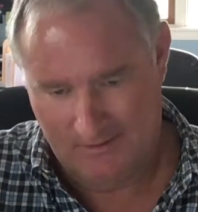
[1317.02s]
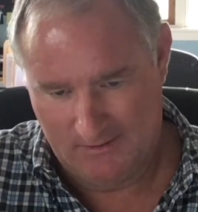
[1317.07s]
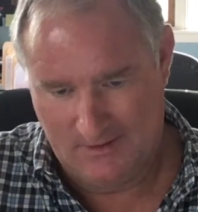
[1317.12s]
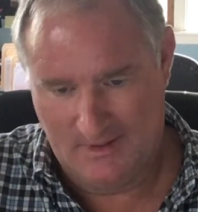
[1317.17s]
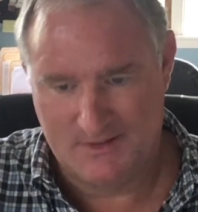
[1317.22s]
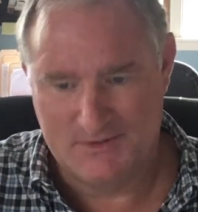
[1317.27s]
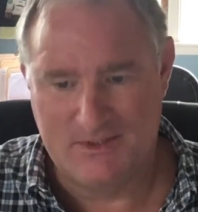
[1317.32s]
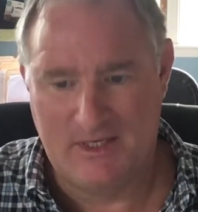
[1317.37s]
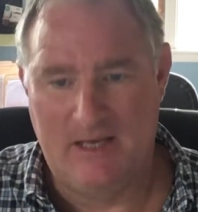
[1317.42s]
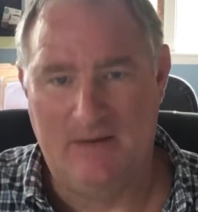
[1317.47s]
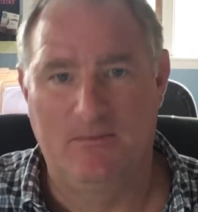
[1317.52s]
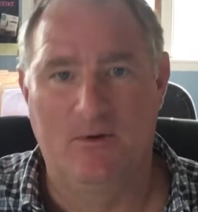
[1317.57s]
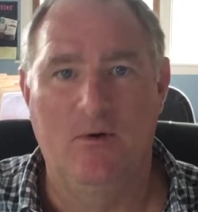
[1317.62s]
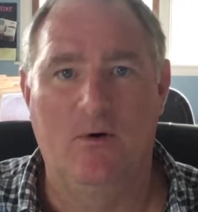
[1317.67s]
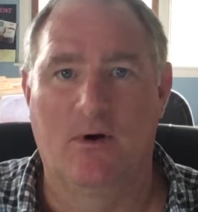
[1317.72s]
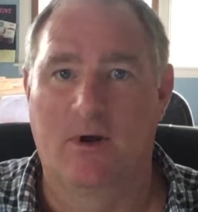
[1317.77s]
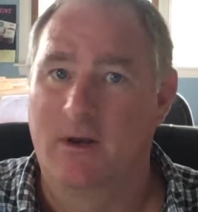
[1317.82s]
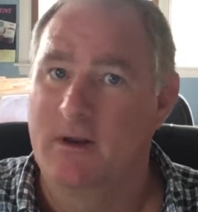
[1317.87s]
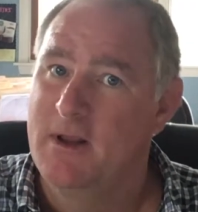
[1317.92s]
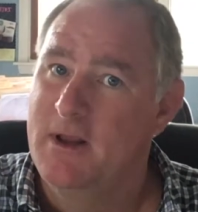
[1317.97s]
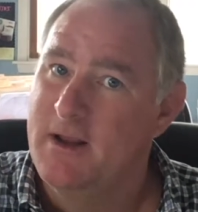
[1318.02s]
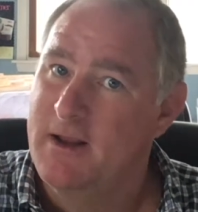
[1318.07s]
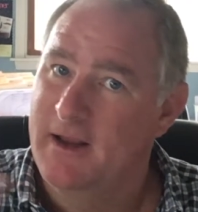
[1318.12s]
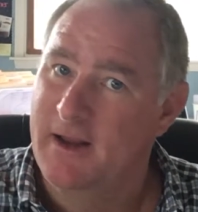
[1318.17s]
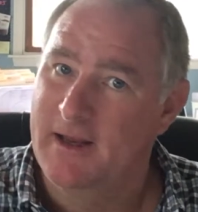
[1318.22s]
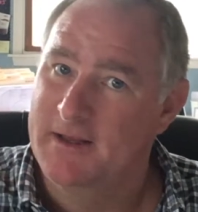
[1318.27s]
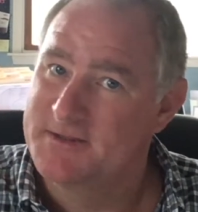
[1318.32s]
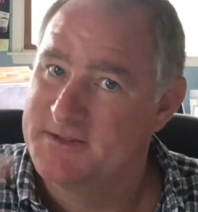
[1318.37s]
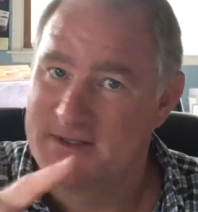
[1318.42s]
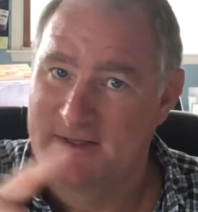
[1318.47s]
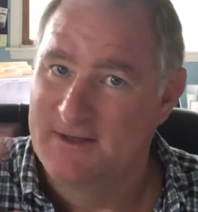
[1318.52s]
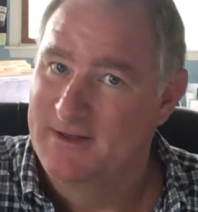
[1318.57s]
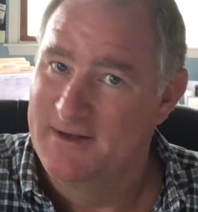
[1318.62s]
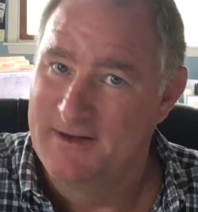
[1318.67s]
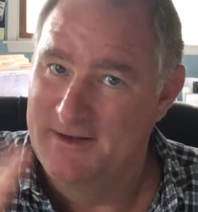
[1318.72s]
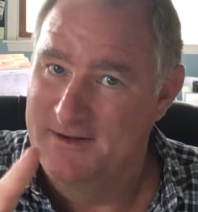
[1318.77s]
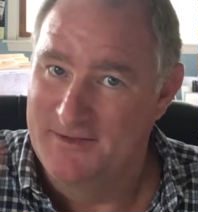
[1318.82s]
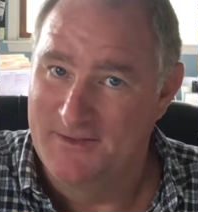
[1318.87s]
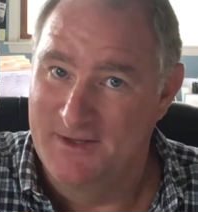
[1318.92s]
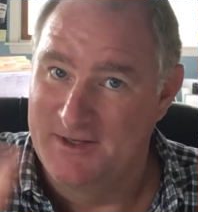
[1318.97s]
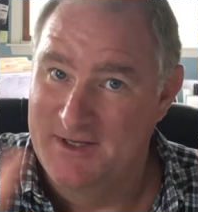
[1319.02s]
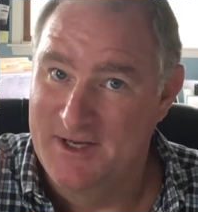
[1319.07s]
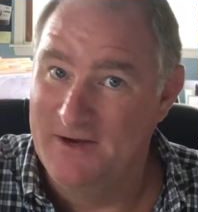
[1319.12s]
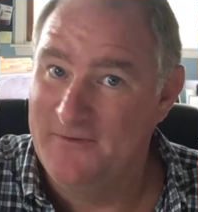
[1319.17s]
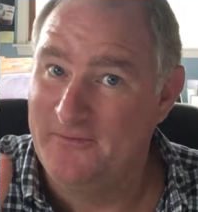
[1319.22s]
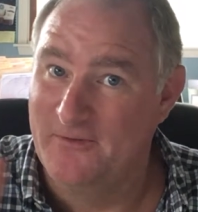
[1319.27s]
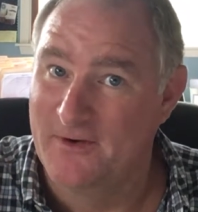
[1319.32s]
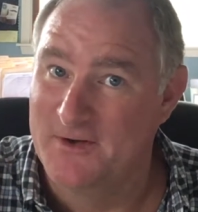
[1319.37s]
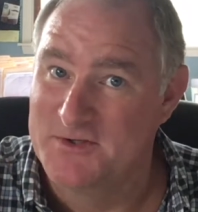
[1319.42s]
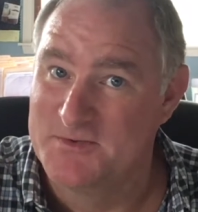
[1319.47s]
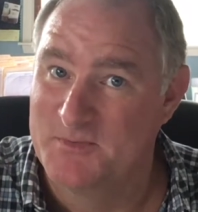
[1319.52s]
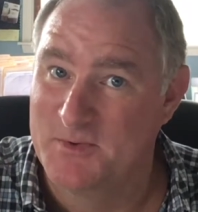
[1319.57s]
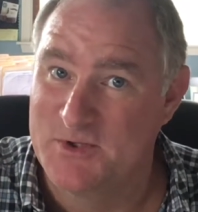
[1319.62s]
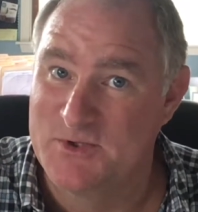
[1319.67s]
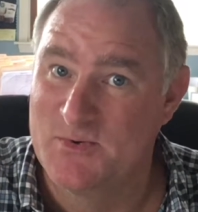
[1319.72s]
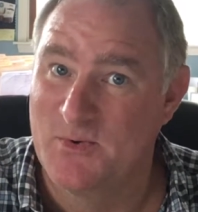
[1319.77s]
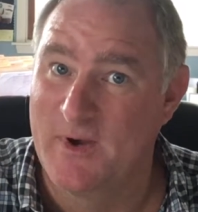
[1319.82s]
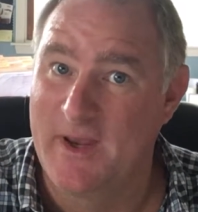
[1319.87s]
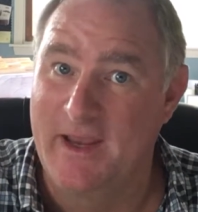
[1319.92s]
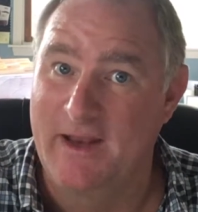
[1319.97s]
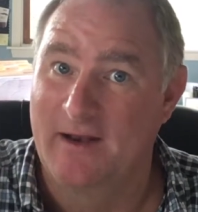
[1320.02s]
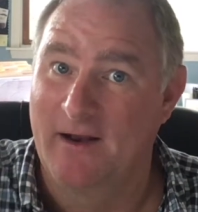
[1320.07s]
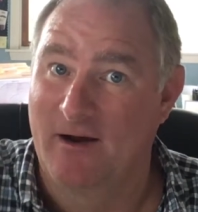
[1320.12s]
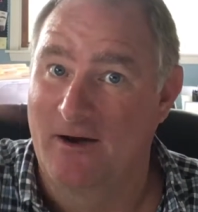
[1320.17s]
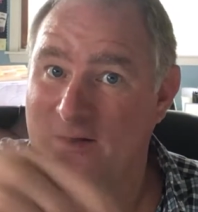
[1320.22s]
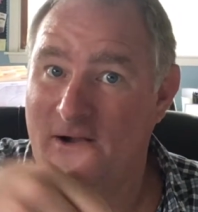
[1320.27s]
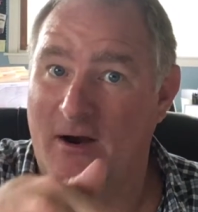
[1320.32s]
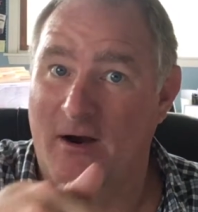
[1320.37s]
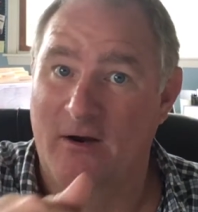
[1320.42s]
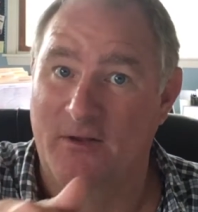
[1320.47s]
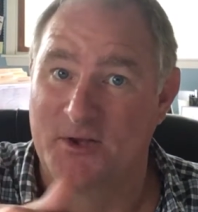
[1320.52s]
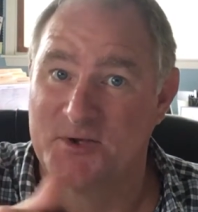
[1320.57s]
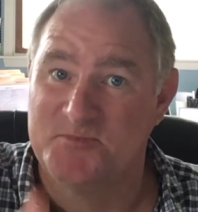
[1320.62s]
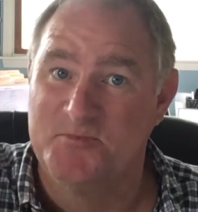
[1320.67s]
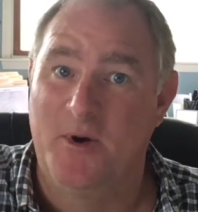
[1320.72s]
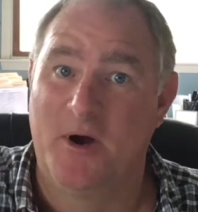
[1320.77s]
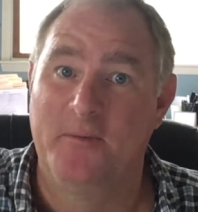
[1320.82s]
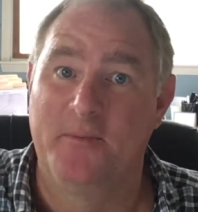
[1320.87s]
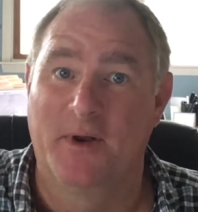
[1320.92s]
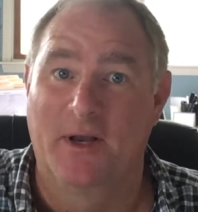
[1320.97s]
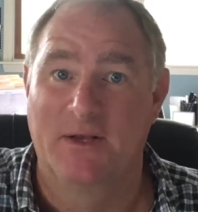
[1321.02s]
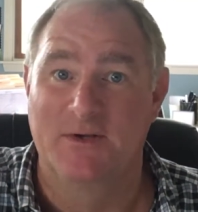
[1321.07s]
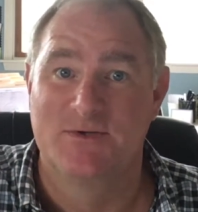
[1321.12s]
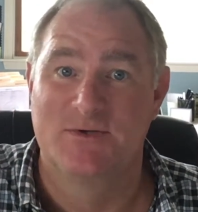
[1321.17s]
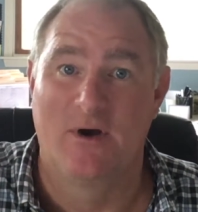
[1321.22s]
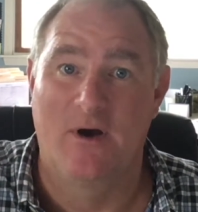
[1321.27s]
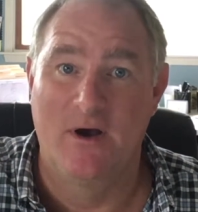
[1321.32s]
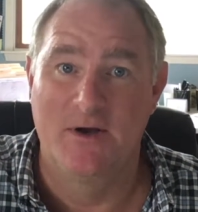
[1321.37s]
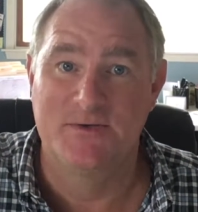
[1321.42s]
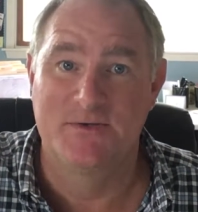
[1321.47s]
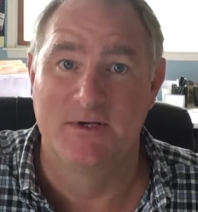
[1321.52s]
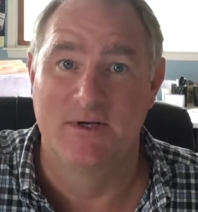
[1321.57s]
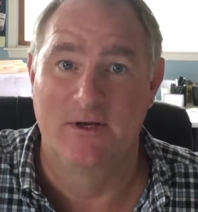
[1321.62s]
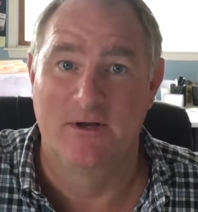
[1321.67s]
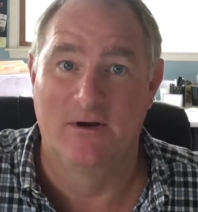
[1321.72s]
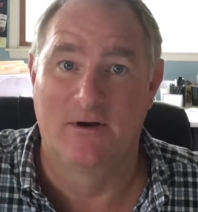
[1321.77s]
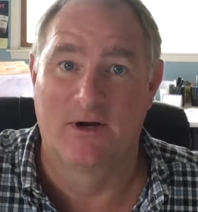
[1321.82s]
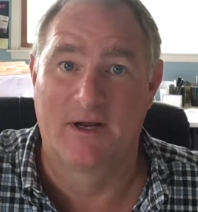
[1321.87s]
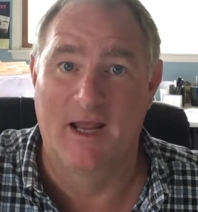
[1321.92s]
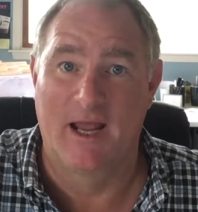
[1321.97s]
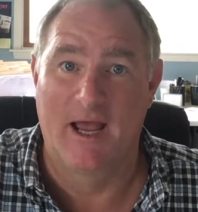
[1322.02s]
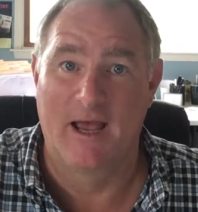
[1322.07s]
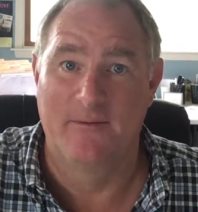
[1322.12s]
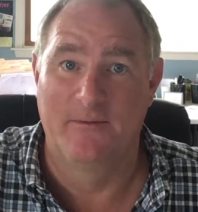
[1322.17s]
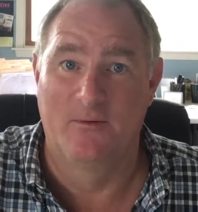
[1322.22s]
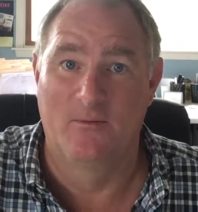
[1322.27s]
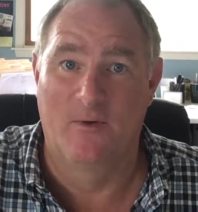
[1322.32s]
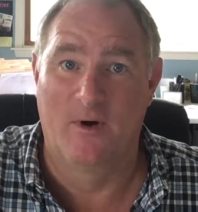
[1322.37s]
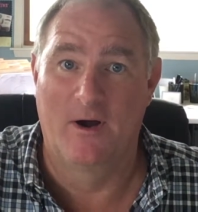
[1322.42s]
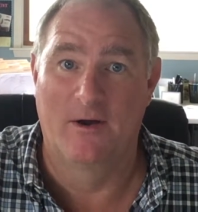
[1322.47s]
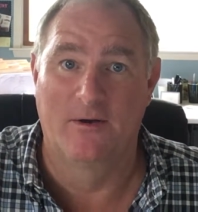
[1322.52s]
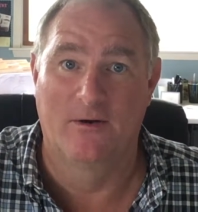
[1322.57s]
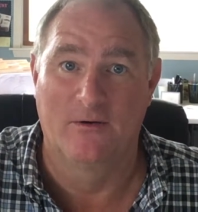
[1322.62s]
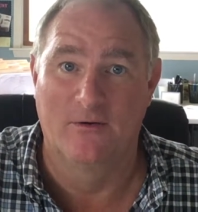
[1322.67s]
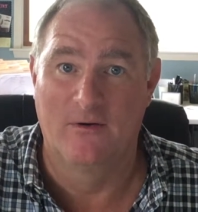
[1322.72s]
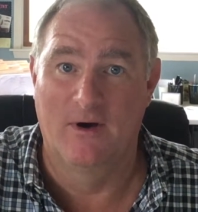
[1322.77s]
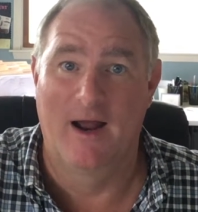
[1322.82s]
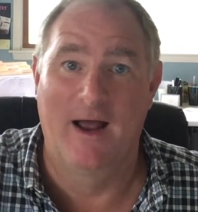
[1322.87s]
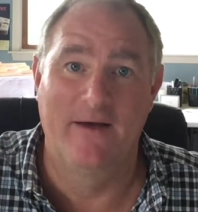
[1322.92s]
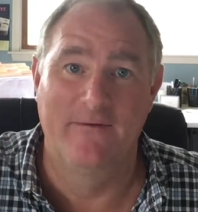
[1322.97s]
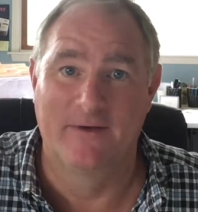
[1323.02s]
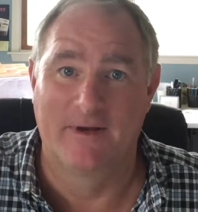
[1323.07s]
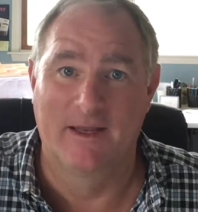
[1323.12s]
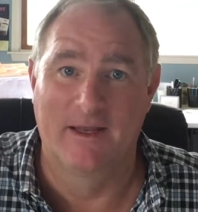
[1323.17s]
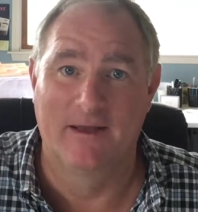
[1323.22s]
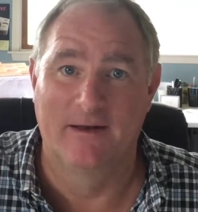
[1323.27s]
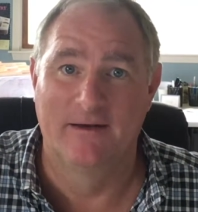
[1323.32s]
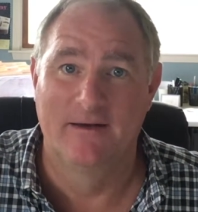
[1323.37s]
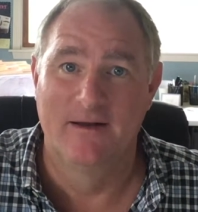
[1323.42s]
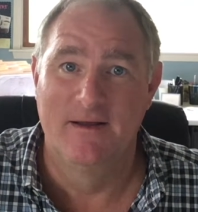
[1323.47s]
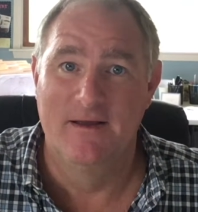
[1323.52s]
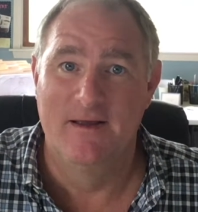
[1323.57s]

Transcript: Let's keep going. It's the difference between a car that's pumping exhaust into your cabin while you're driving it